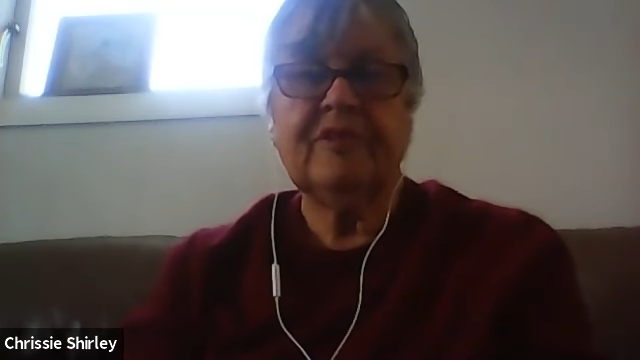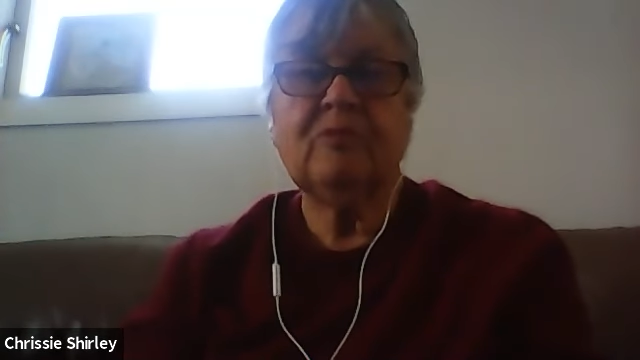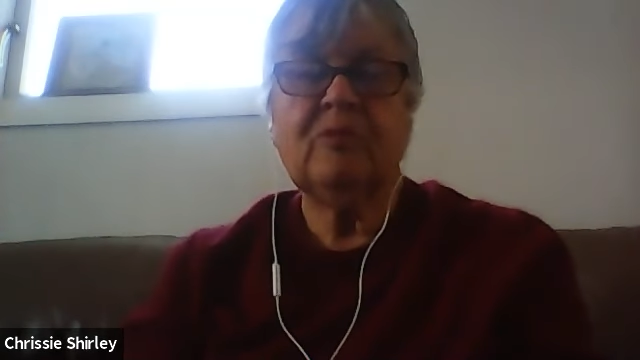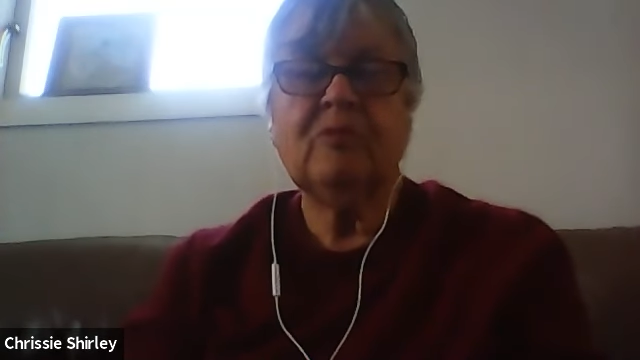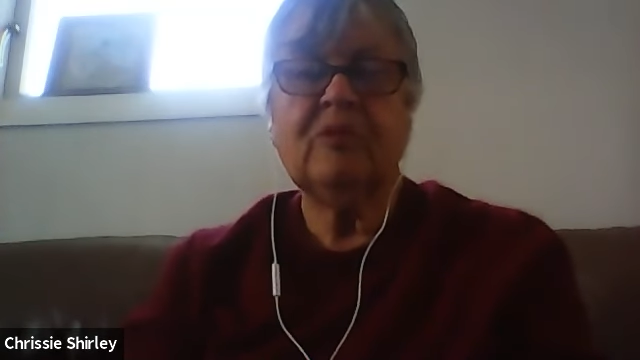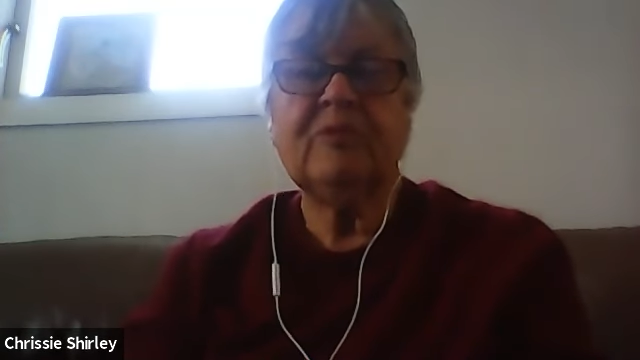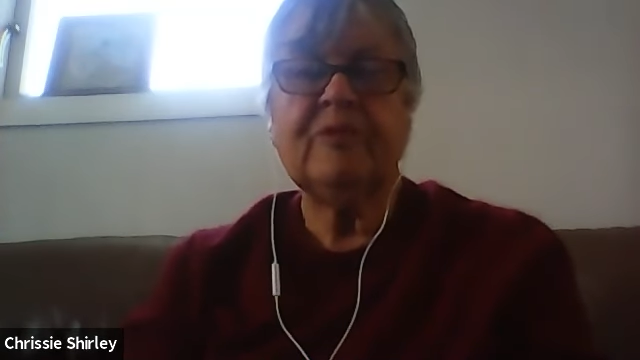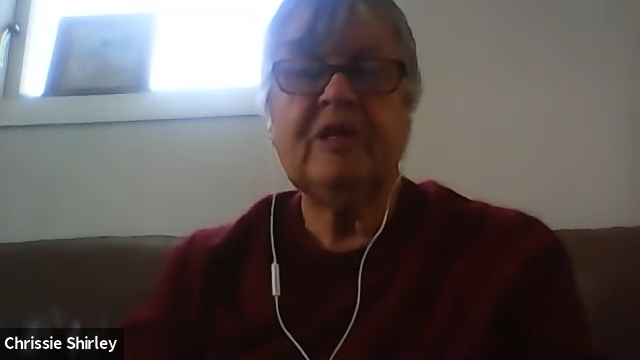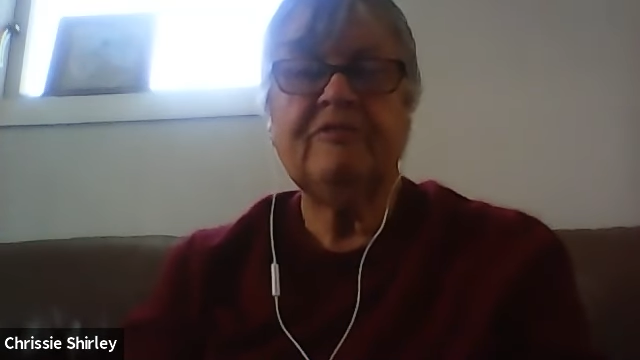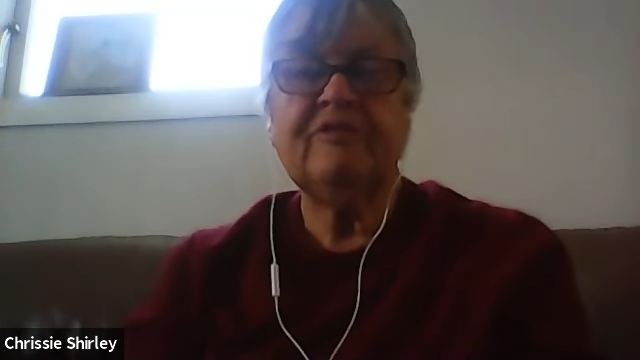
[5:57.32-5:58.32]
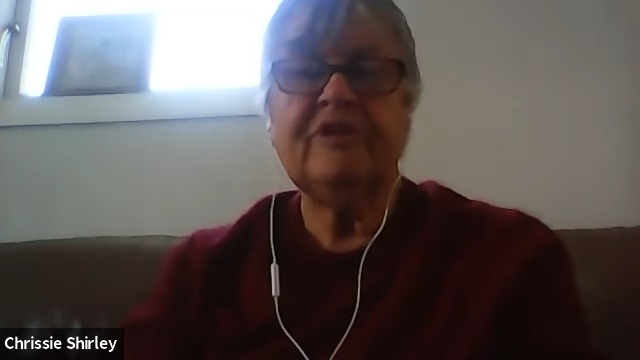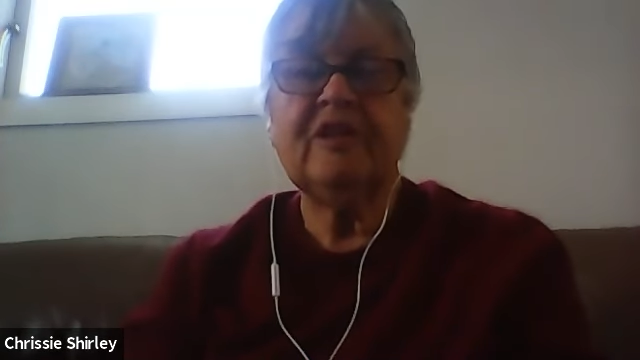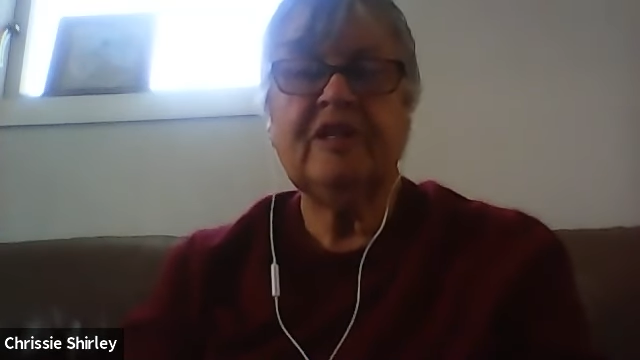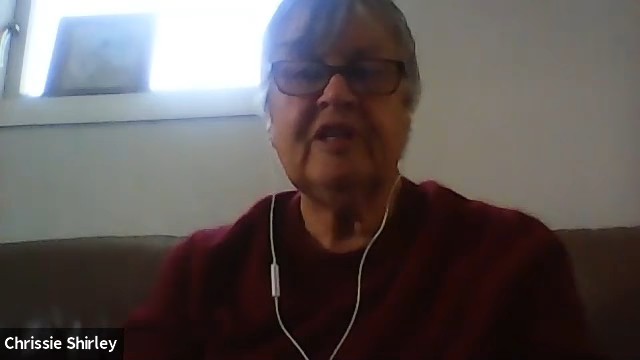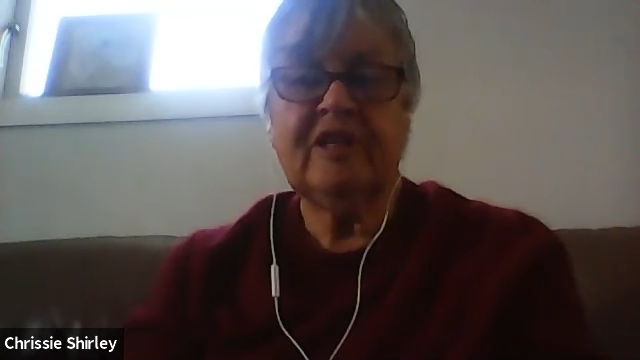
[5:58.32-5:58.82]
What would we
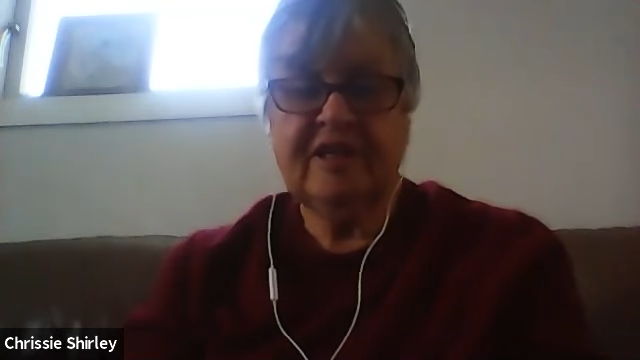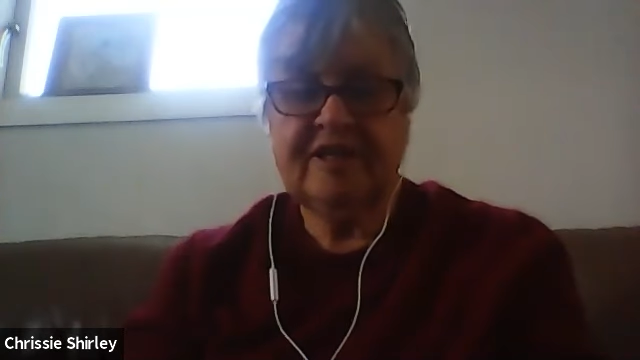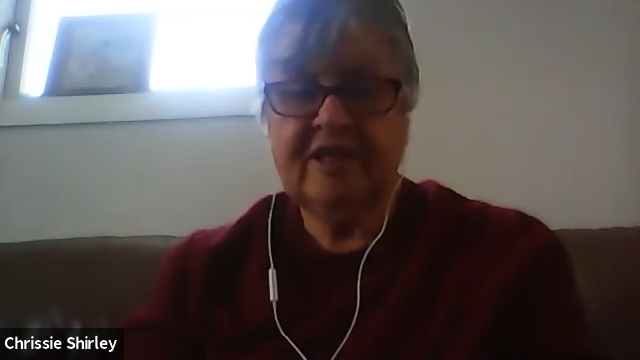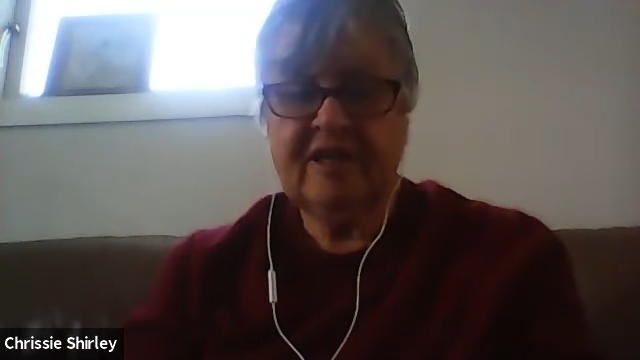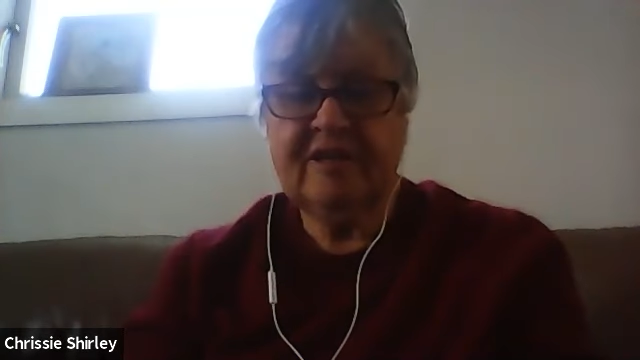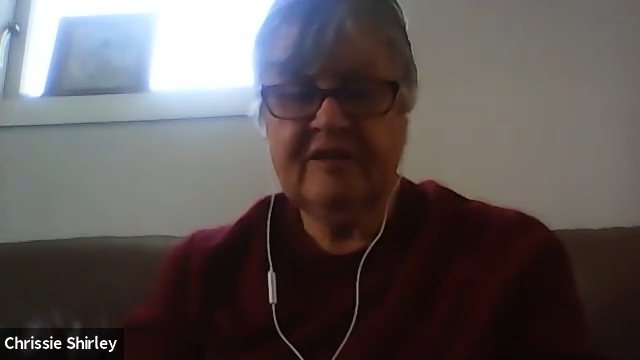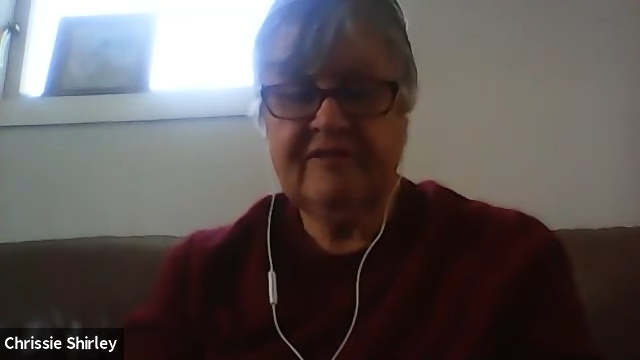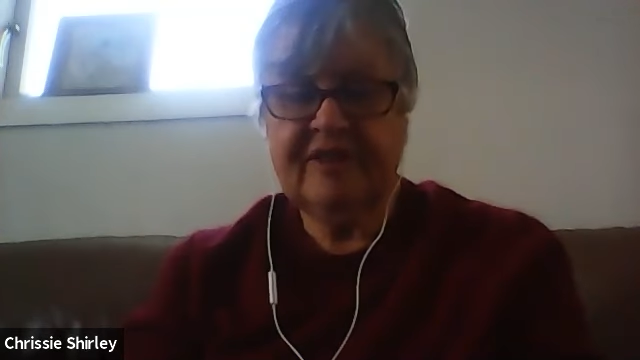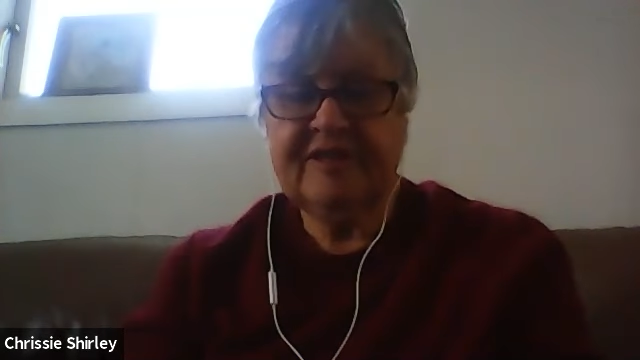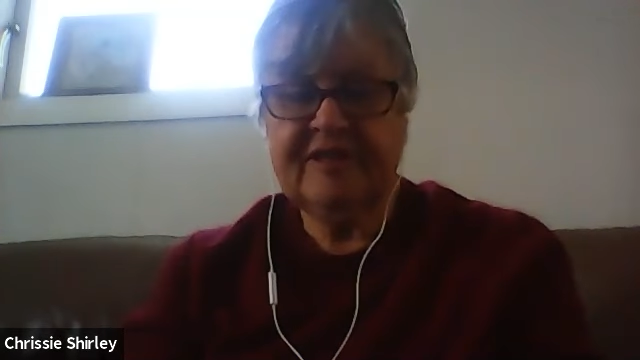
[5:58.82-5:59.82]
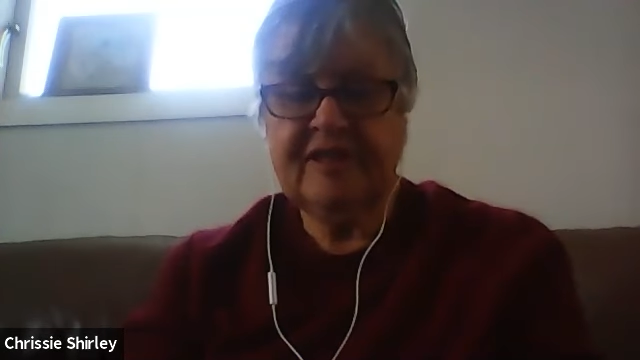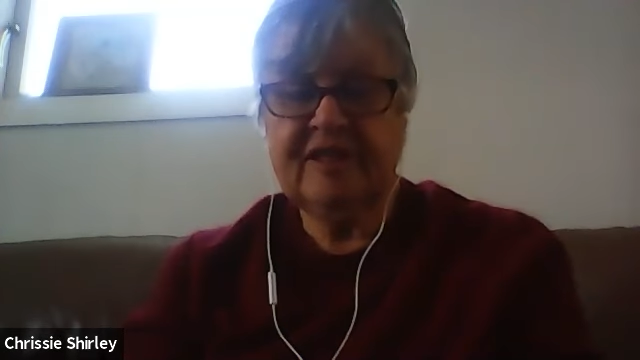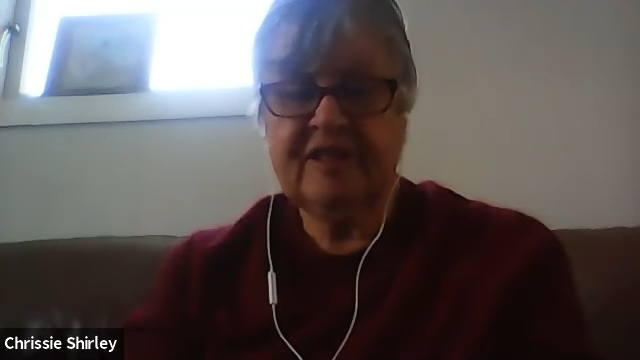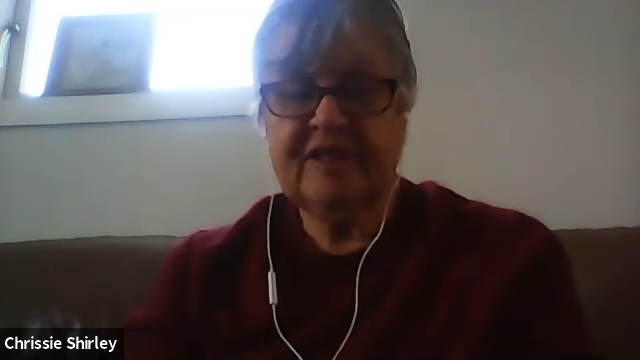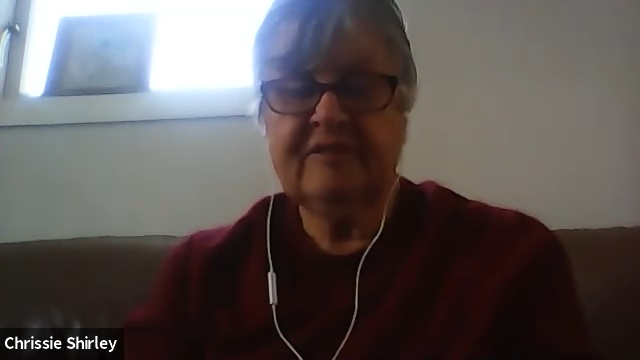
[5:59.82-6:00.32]
really like to have as our
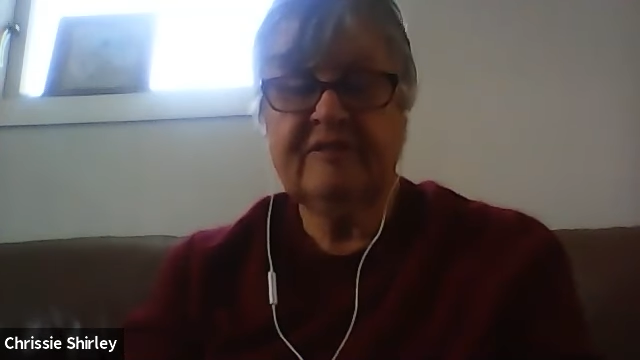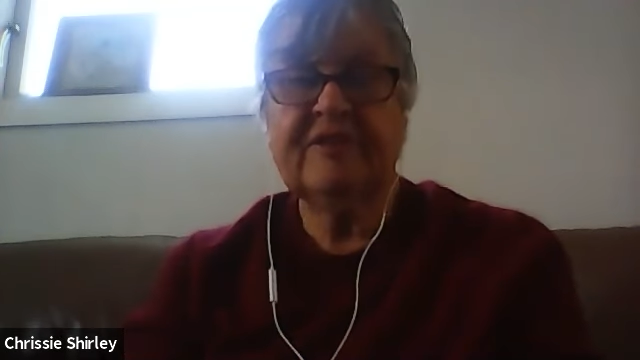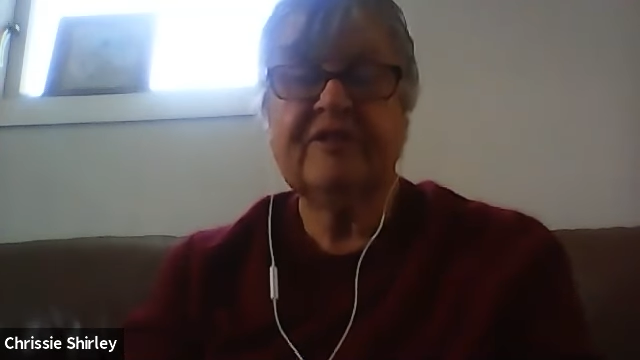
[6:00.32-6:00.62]
lives?